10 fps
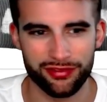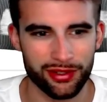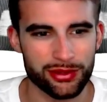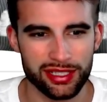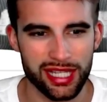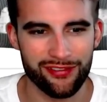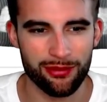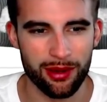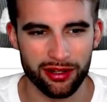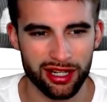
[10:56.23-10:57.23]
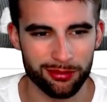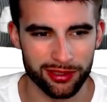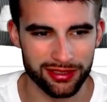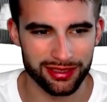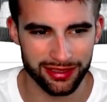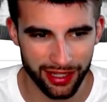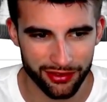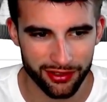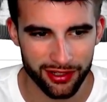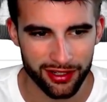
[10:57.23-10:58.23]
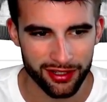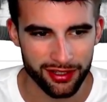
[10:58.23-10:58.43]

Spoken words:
Fields and David Montgomery together.